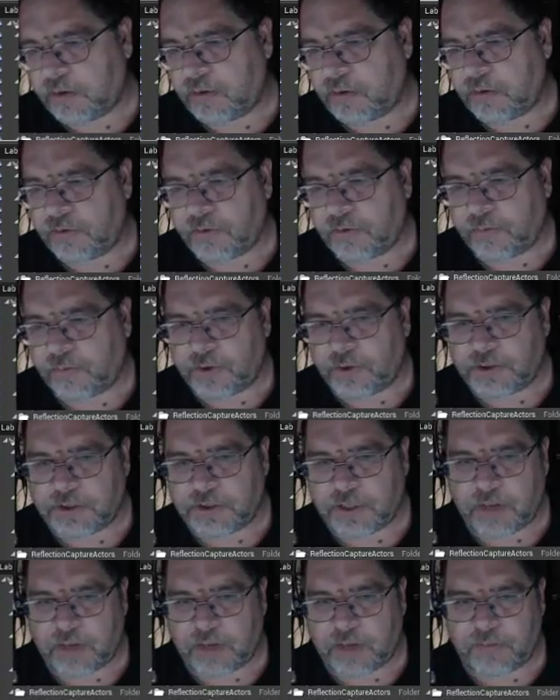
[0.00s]
go in third
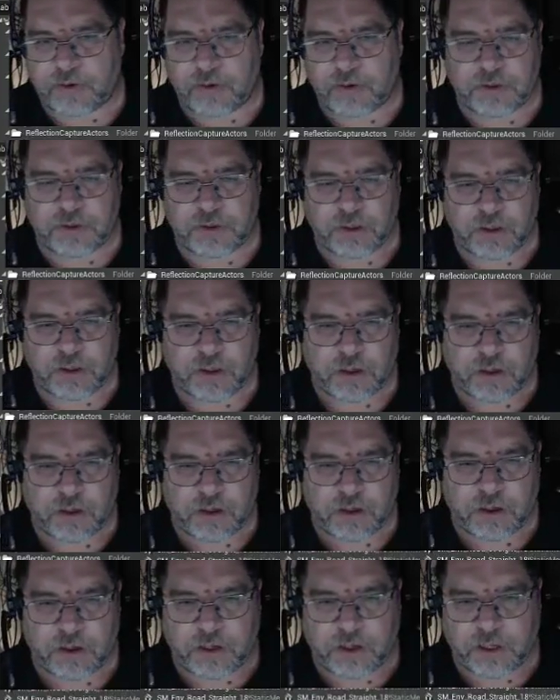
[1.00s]
person game mode
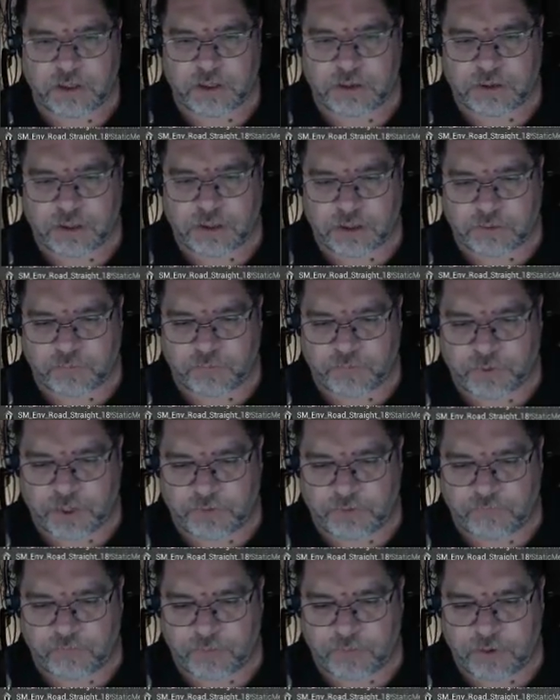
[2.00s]
and I can select
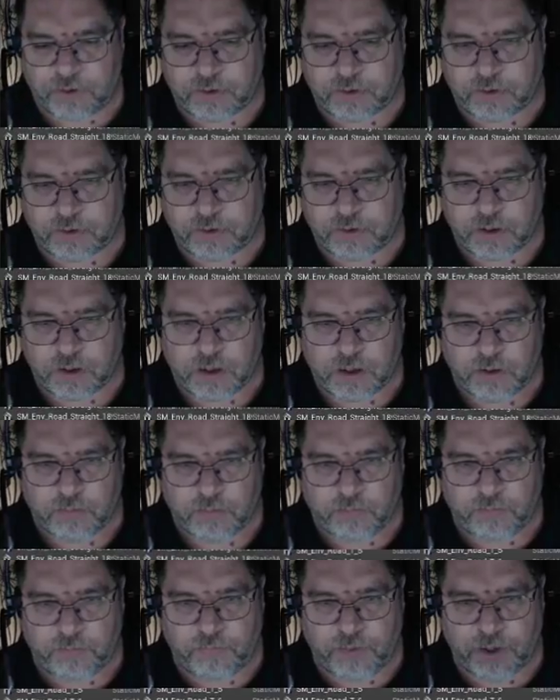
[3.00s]
play from here
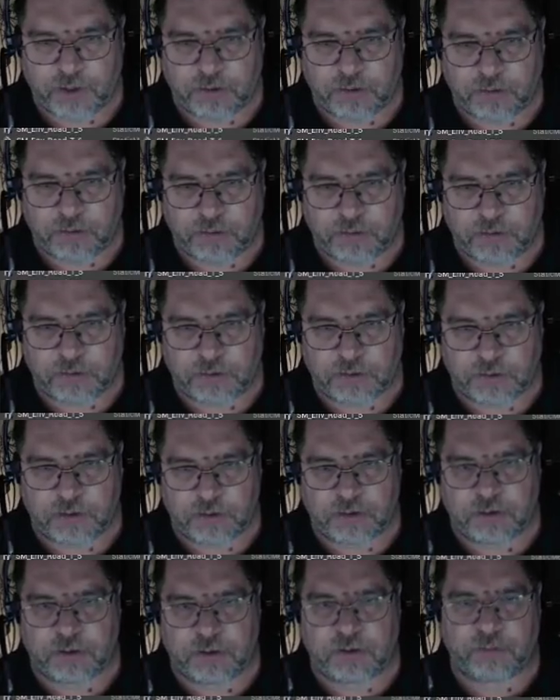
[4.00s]
but
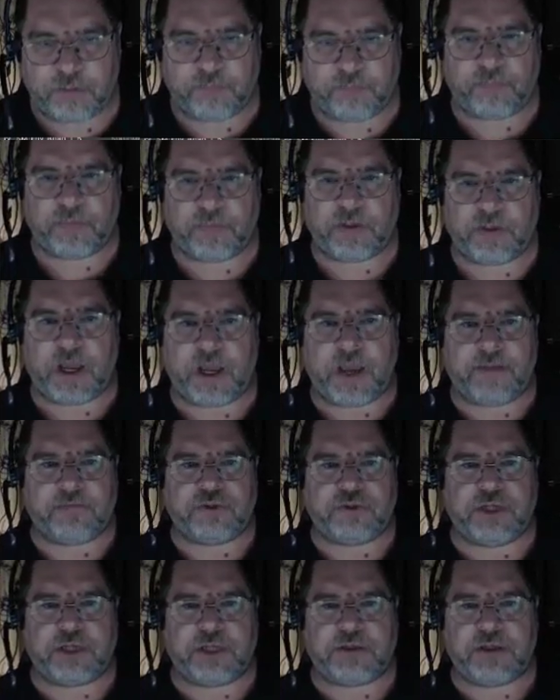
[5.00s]
I
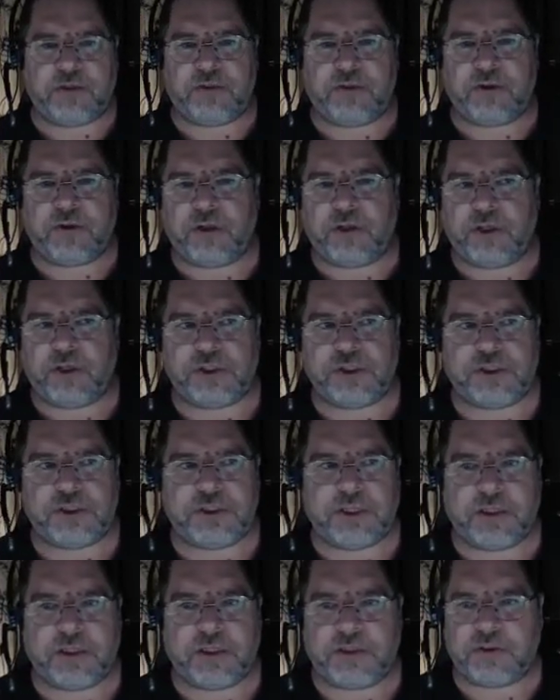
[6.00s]
haven't checked any of the collisions
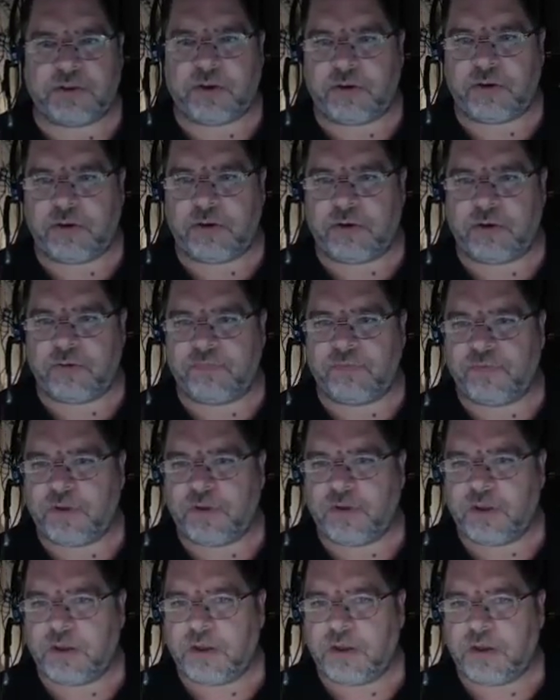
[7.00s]
yet so I don't know if
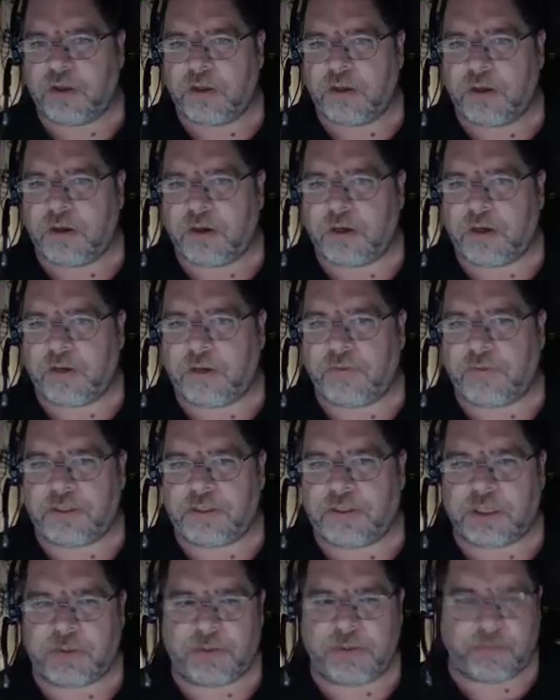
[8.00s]
anything
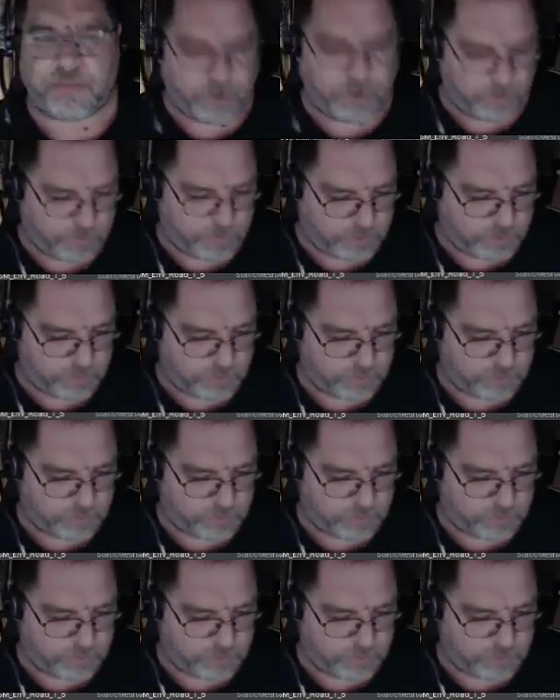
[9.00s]
is going to be broke